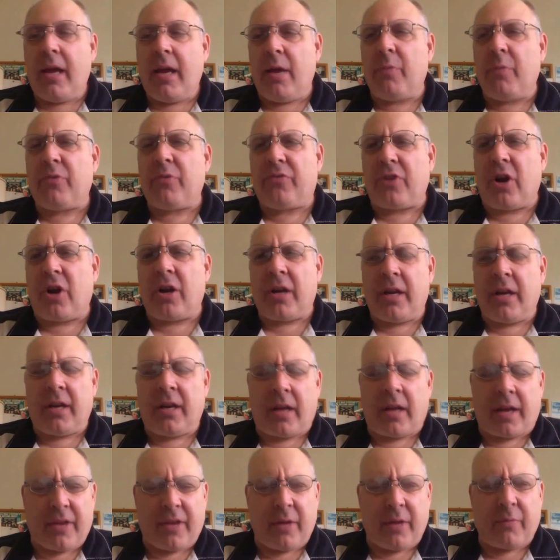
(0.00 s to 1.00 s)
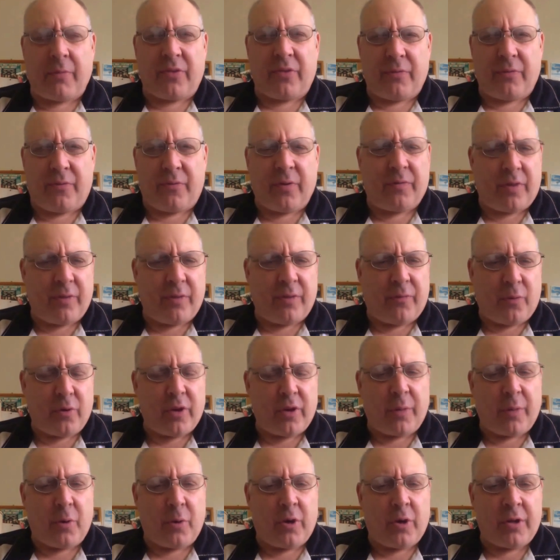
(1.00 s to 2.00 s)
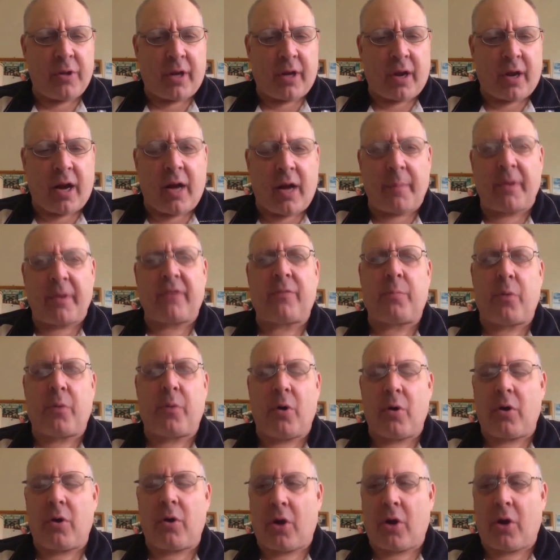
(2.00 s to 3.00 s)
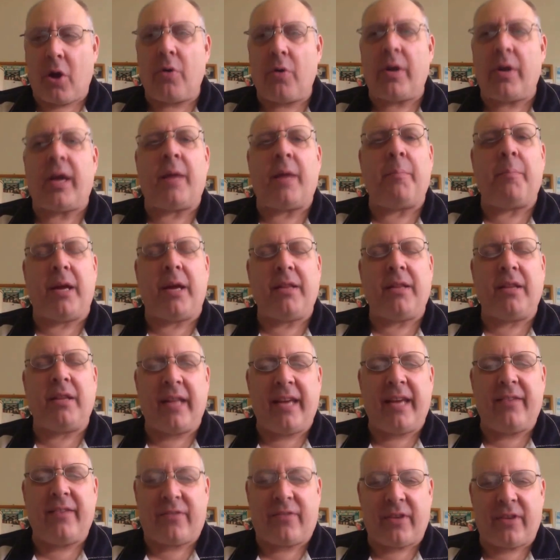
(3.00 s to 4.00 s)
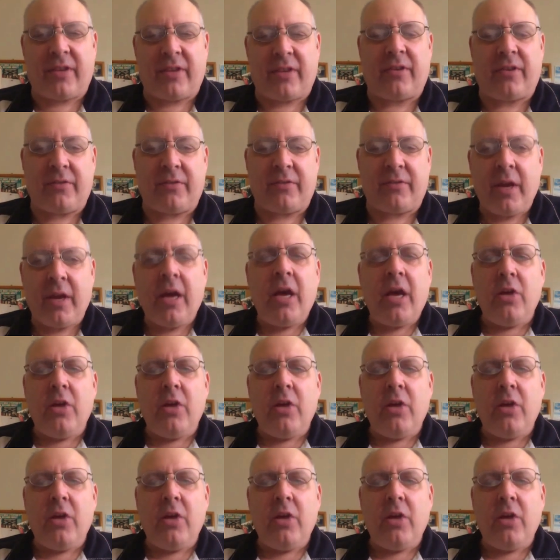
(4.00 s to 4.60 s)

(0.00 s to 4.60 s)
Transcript: It was started, I think it was in 54, they put in the comics code, and by the late 60s,